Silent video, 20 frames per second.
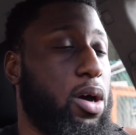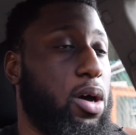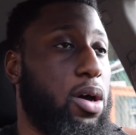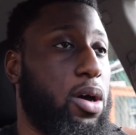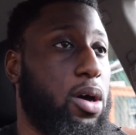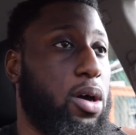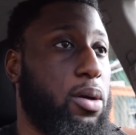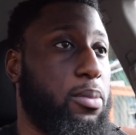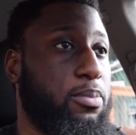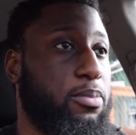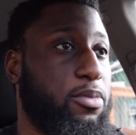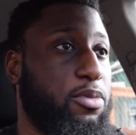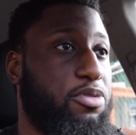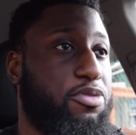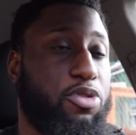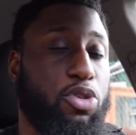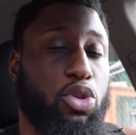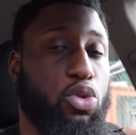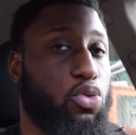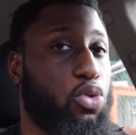um,
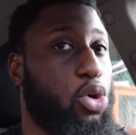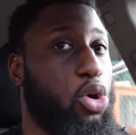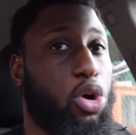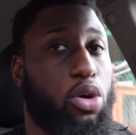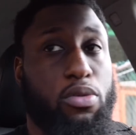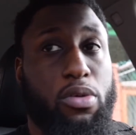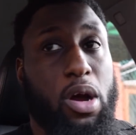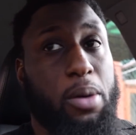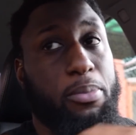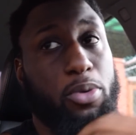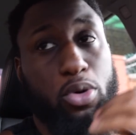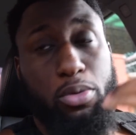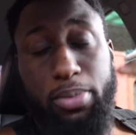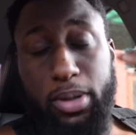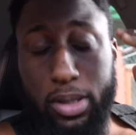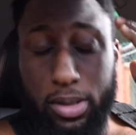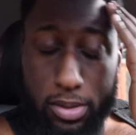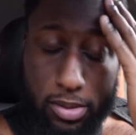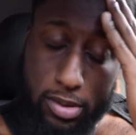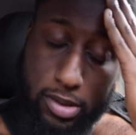for the Royal Rumble,
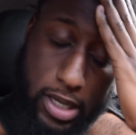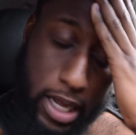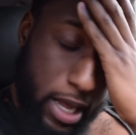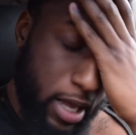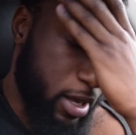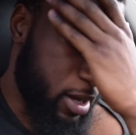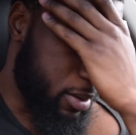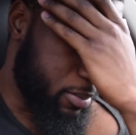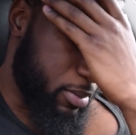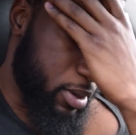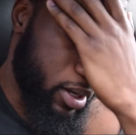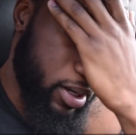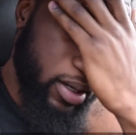but damn,